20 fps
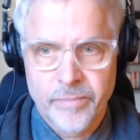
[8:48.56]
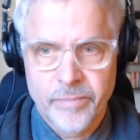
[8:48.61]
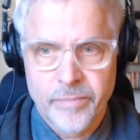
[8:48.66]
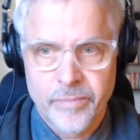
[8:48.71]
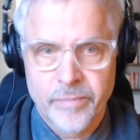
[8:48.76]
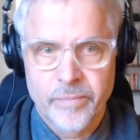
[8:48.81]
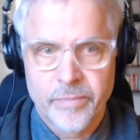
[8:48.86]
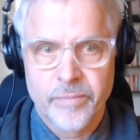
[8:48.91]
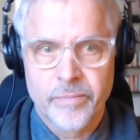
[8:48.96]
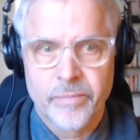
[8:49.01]

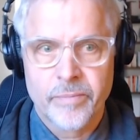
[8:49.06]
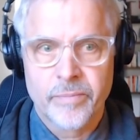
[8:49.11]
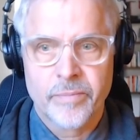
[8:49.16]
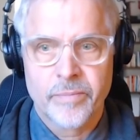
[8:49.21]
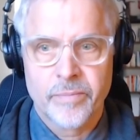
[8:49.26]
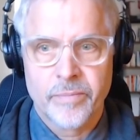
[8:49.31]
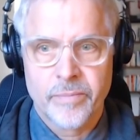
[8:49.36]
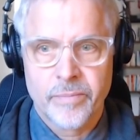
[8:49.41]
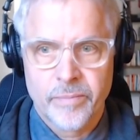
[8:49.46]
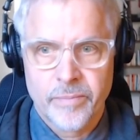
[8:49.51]

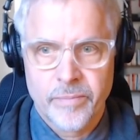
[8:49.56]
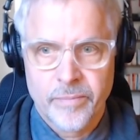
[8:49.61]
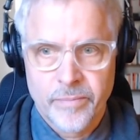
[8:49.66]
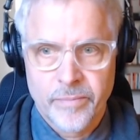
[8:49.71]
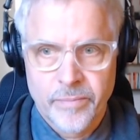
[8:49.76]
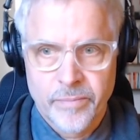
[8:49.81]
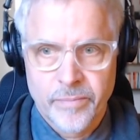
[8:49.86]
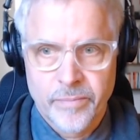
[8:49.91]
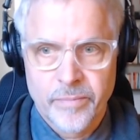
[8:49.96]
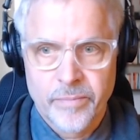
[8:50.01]

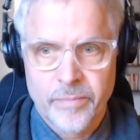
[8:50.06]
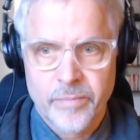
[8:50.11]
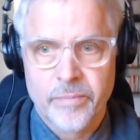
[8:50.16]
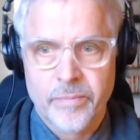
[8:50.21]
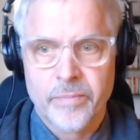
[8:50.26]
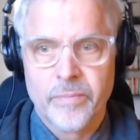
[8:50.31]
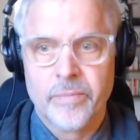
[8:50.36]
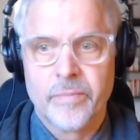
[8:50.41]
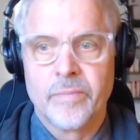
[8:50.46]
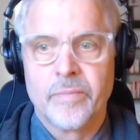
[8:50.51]

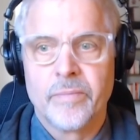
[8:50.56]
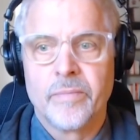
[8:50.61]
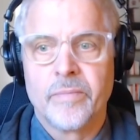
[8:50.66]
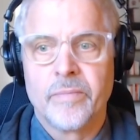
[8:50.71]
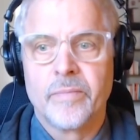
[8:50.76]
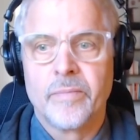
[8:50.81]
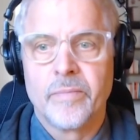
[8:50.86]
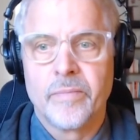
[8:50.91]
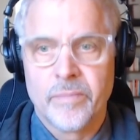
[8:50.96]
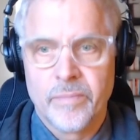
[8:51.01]

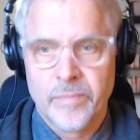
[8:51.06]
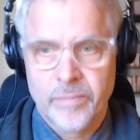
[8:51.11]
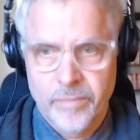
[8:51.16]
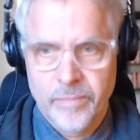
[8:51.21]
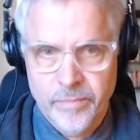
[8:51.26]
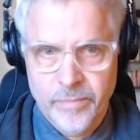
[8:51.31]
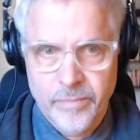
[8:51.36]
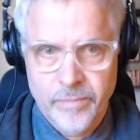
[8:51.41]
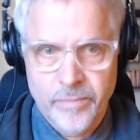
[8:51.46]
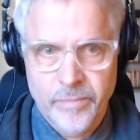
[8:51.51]

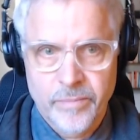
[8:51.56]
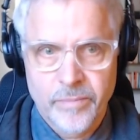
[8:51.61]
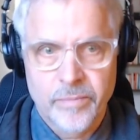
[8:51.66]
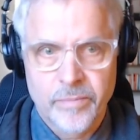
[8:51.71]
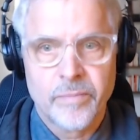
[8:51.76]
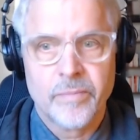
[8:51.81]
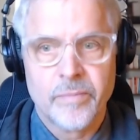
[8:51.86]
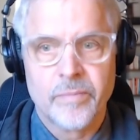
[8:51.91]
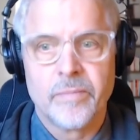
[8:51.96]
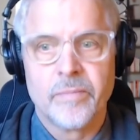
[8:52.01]

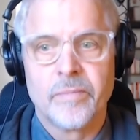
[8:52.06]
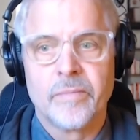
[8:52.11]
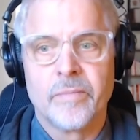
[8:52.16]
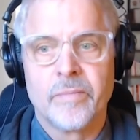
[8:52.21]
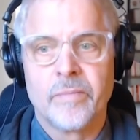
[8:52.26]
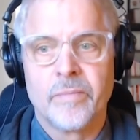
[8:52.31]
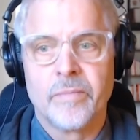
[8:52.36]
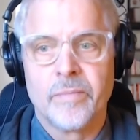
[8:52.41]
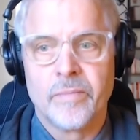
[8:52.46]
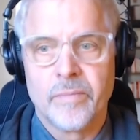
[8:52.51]

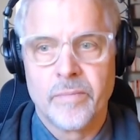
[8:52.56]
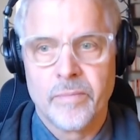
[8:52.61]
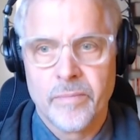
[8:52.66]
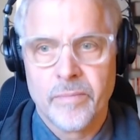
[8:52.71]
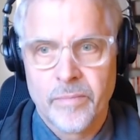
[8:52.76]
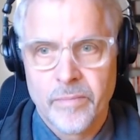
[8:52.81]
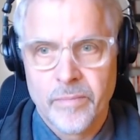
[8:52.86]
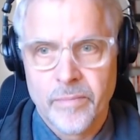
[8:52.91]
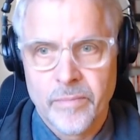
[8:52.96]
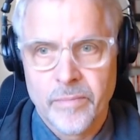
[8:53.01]

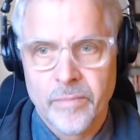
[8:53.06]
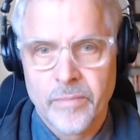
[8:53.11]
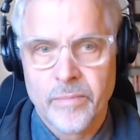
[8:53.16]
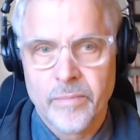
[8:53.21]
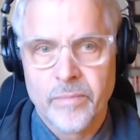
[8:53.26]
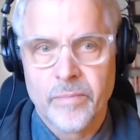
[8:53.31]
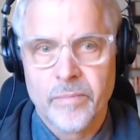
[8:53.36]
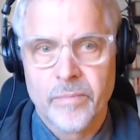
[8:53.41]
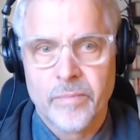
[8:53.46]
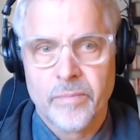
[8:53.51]

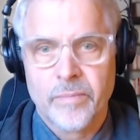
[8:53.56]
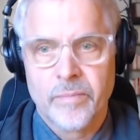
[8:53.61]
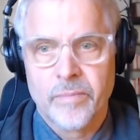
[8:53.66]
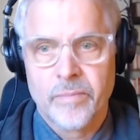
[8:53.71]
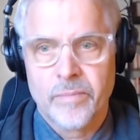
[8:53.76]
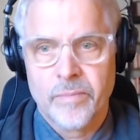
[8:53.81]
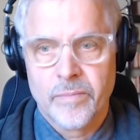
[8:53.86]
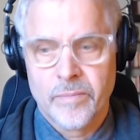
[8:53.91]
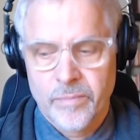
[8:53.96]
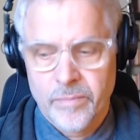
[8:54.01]

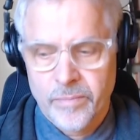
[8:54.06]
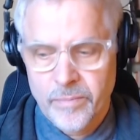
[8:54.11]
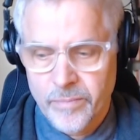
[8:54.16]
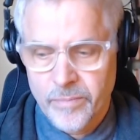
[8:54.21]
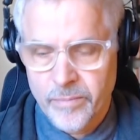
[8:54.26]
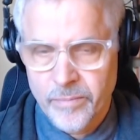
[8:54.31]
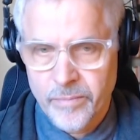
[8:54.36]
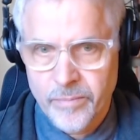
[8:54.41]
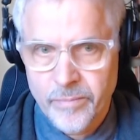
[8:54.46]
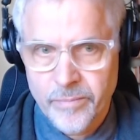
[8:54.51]

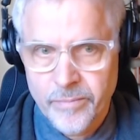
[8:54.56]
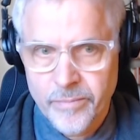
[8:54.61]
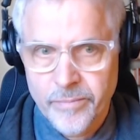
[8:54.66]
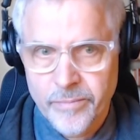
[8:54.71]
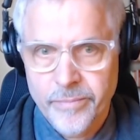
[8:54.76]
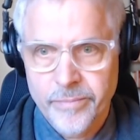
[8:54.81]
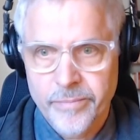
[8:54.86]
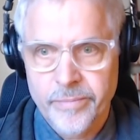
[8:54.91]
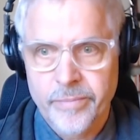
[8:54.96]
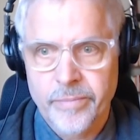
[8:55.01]

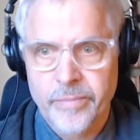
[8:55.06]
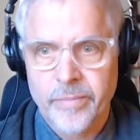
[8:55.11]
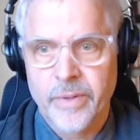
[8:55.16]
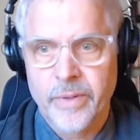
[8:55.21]
(not speaking)